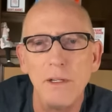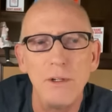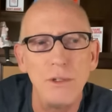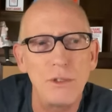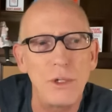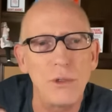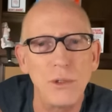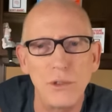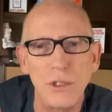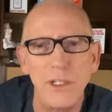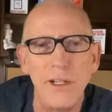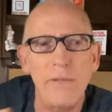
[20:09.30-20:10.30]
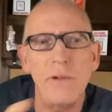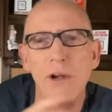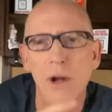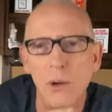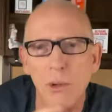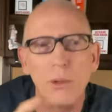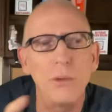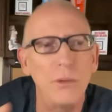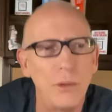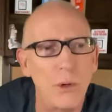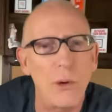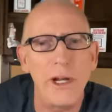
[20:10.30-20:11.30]
So you never know
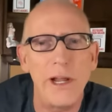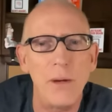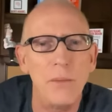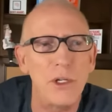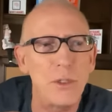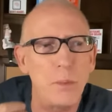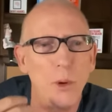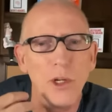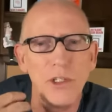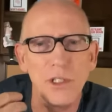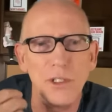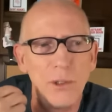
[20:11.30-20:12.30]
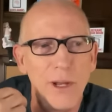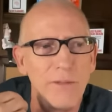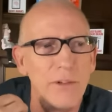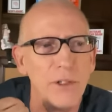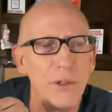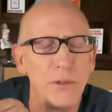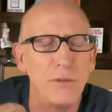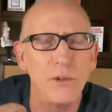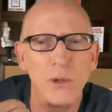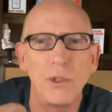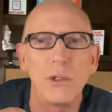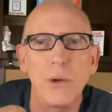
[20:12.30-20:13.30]
quite how much poison you have in your
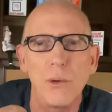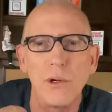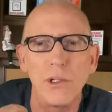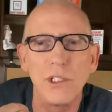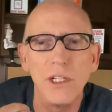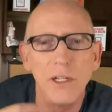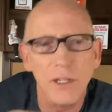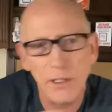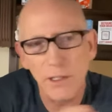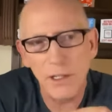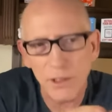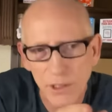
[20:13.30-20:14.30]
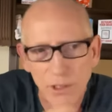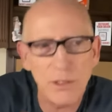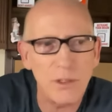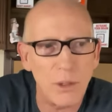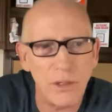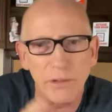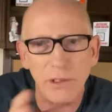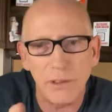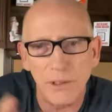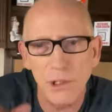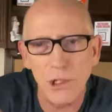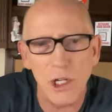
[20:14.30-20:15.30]
vocal cords because it's sort of
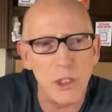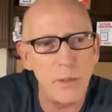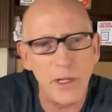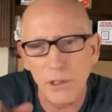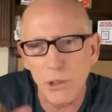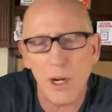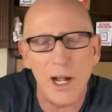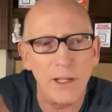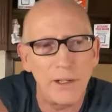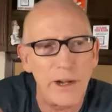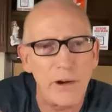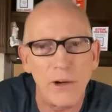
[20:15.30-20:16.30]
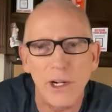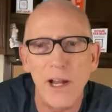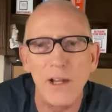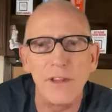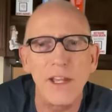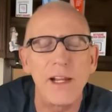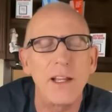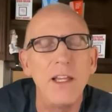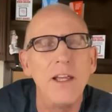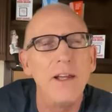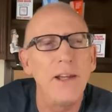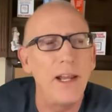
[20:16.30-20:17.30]
a judgment, trial and error kind of thing.
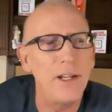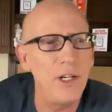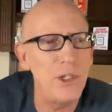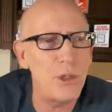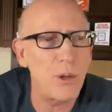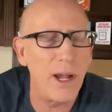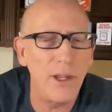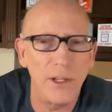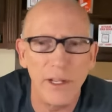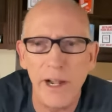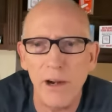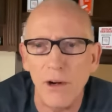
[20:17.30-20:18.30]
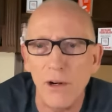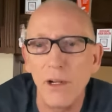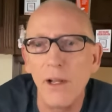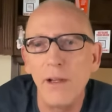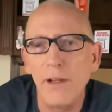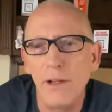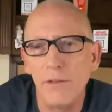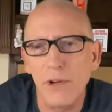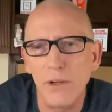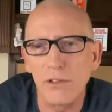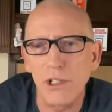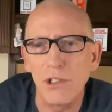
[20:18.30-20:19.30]
And each trial and error
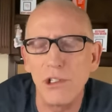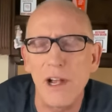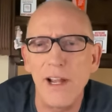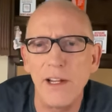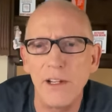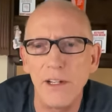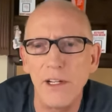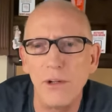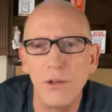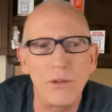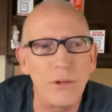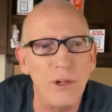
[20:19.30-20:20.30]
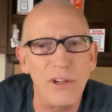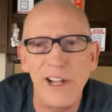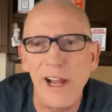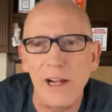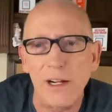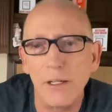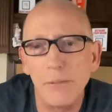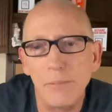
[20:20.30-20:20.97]
involves a giant needle through your neck.